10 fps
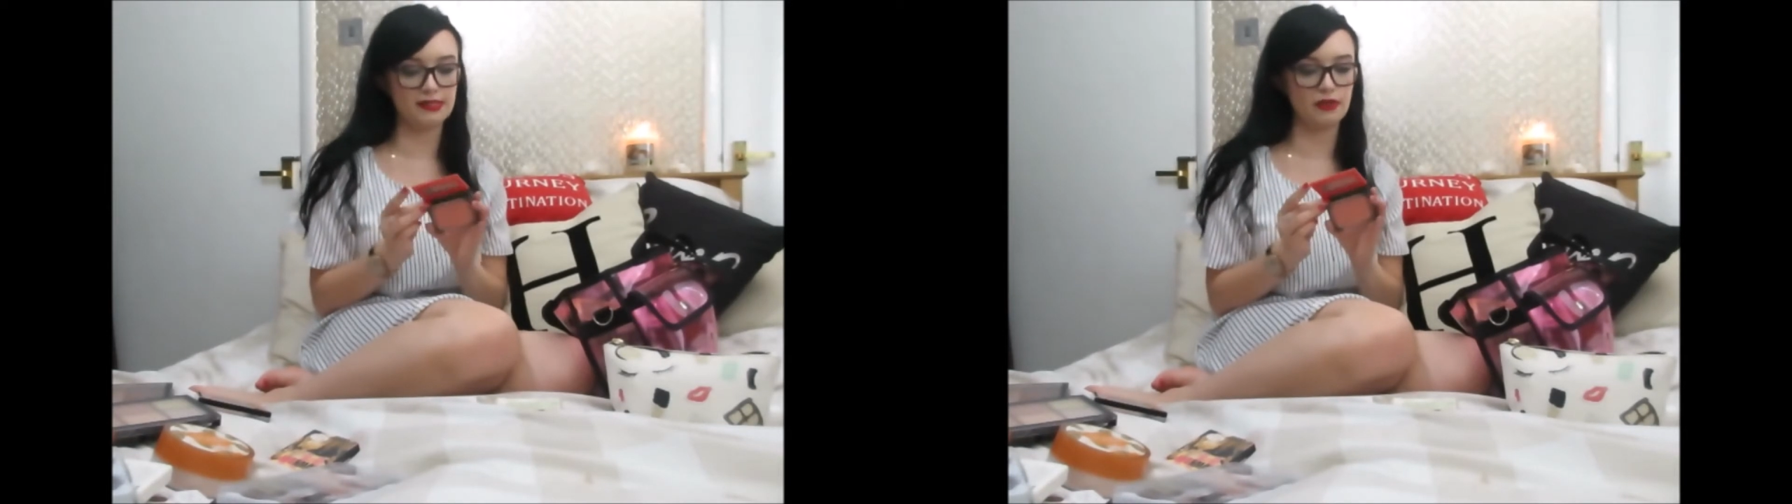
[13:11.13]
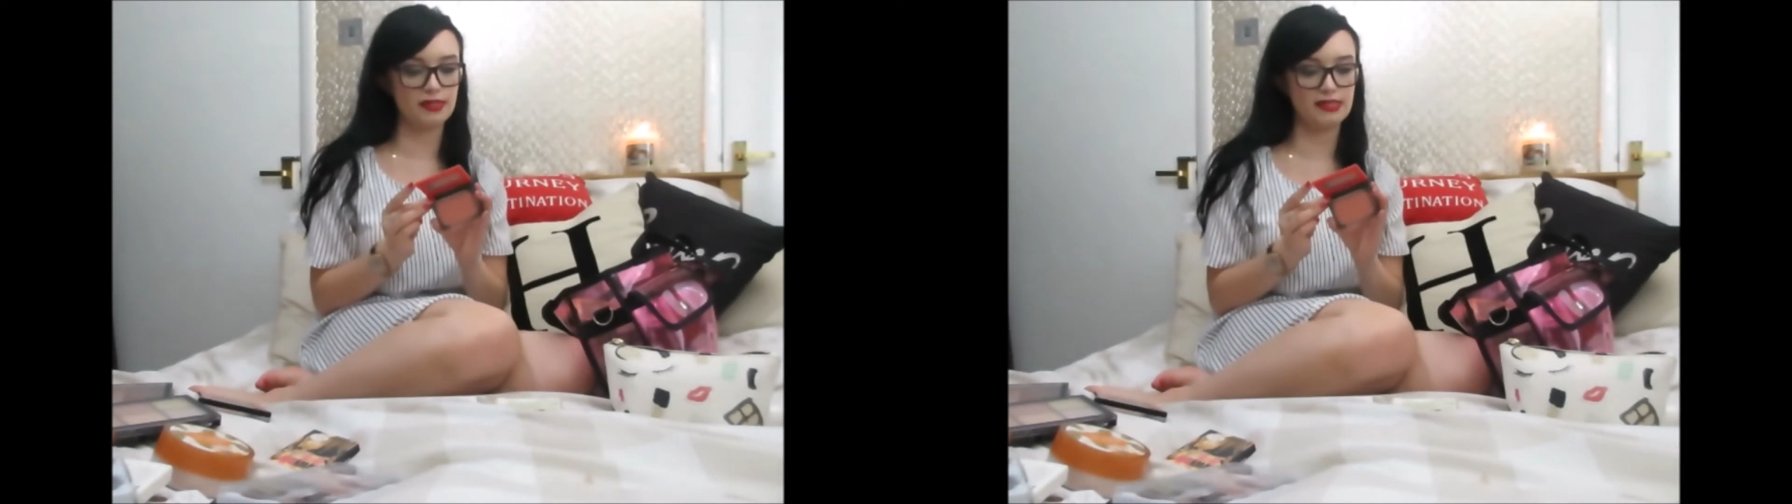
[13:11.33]

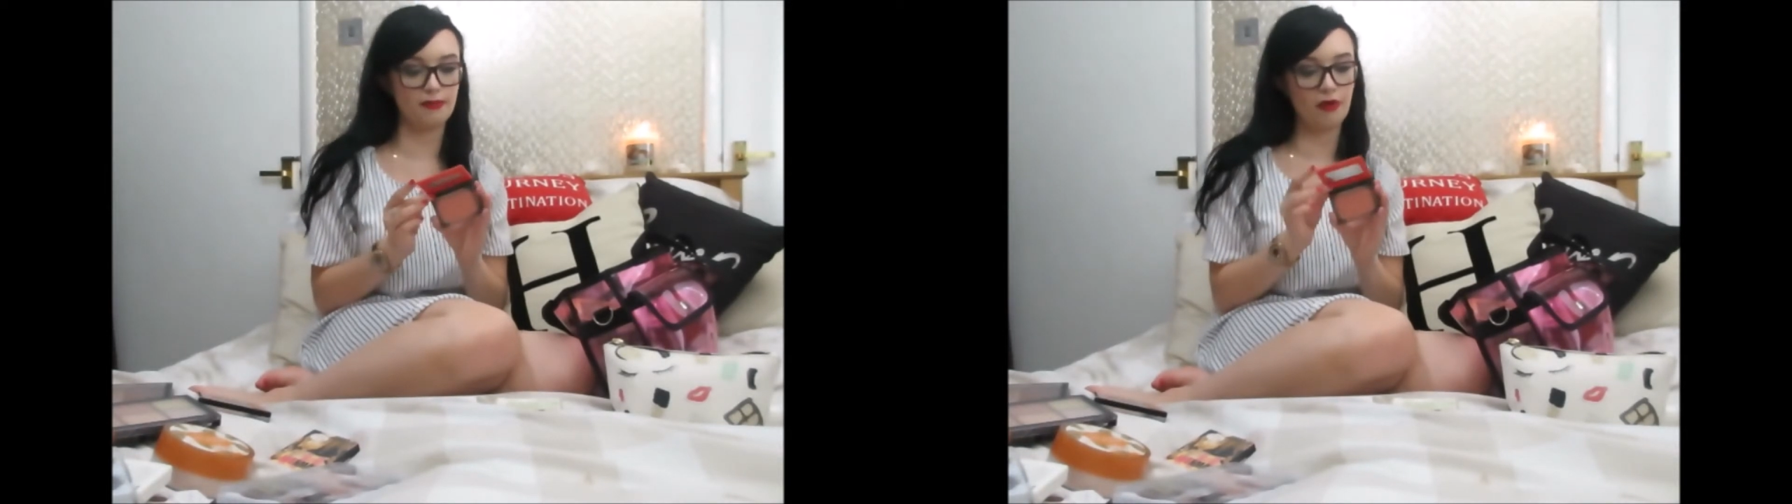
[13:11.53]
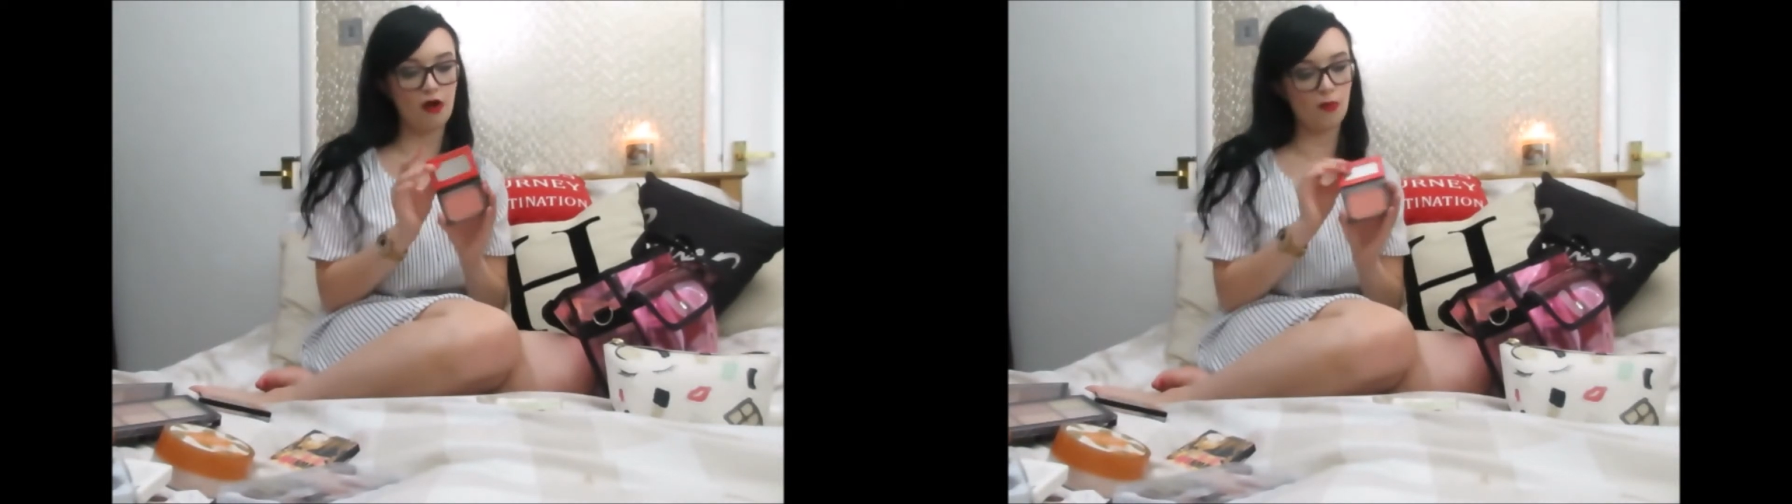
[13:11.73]
So it's the
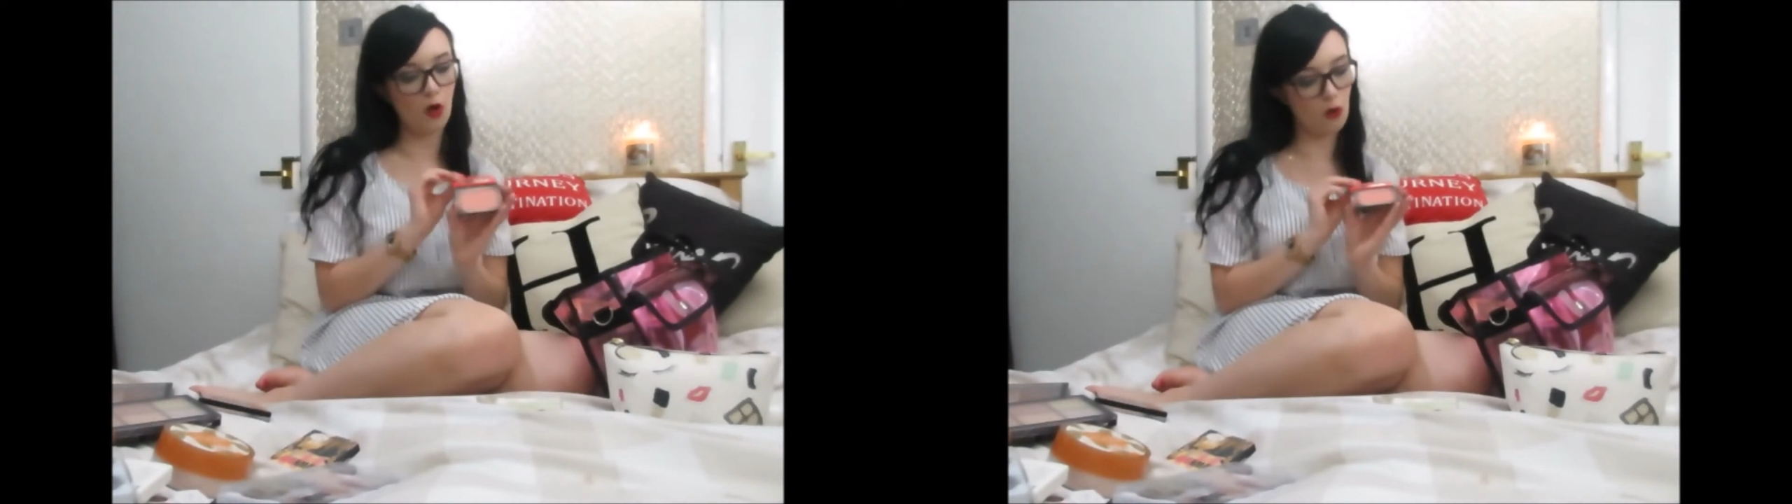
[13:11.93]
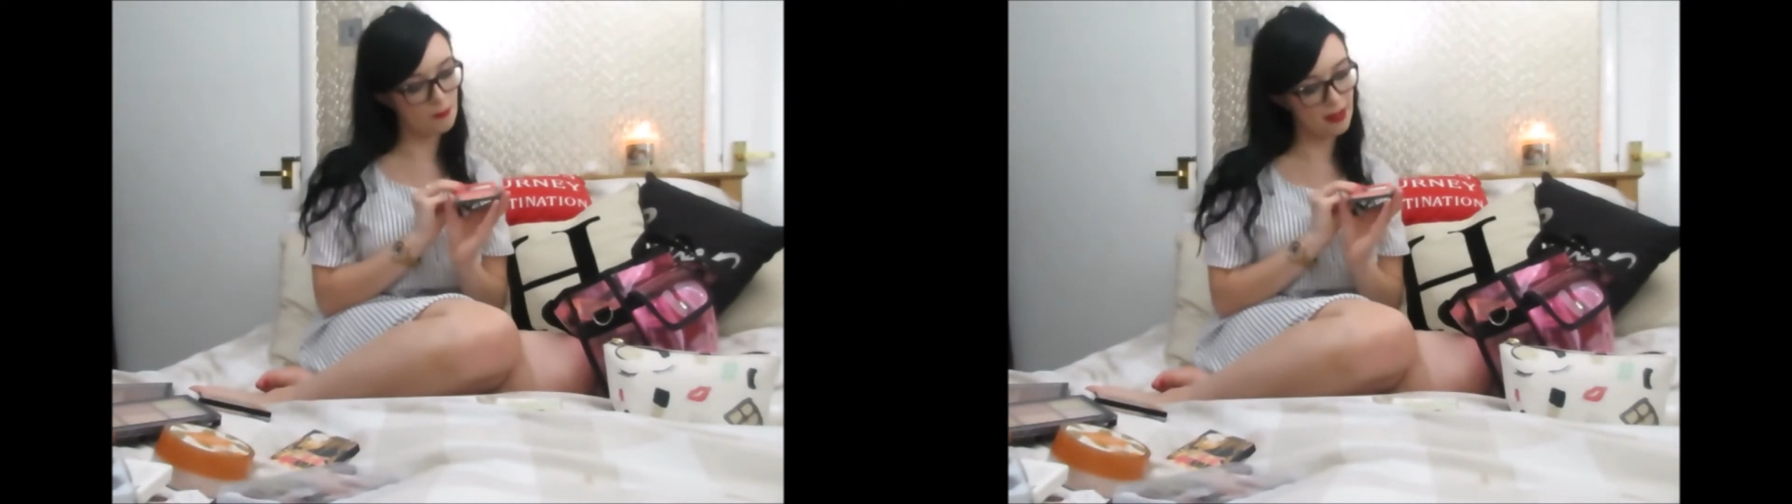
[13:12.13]
Balm
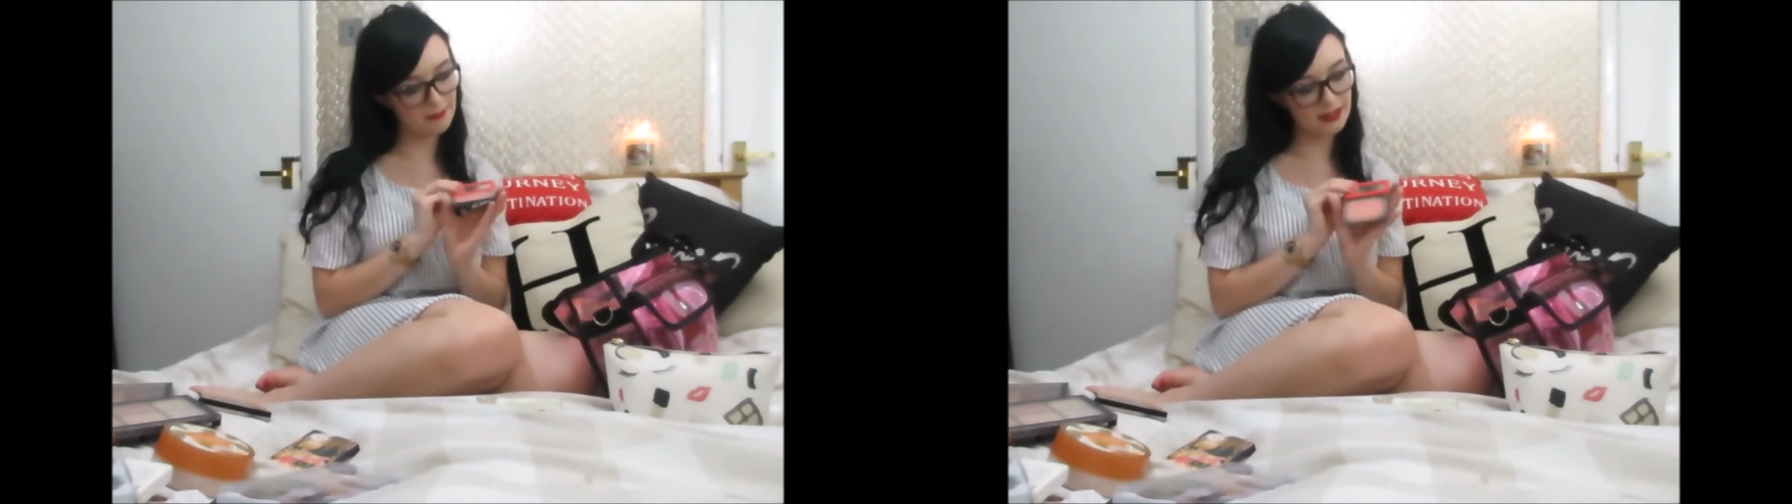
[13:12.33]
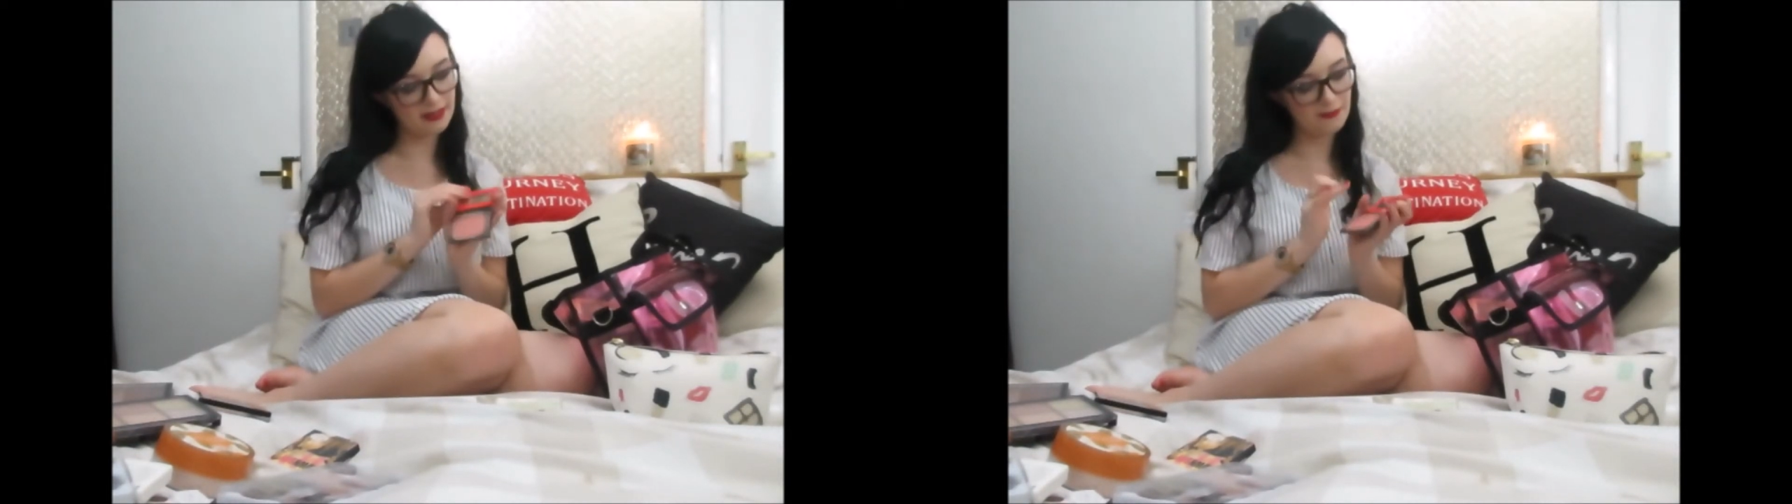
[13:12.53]
Hot
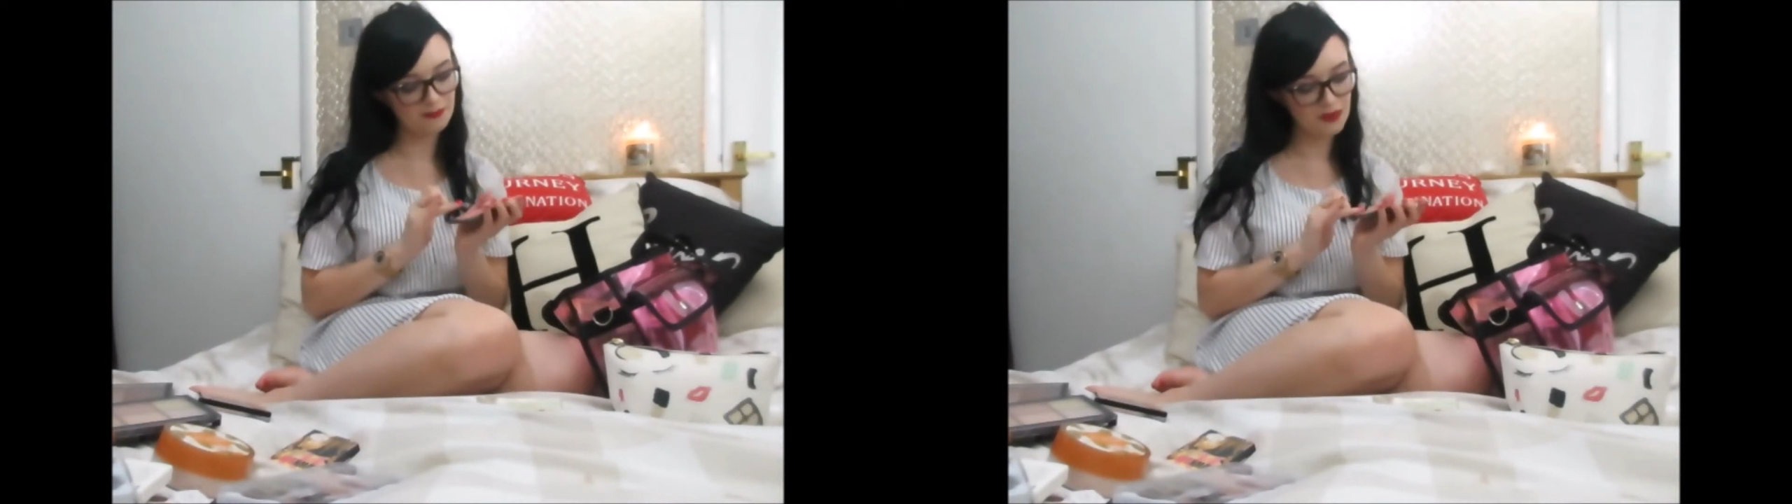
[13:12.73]
Mama.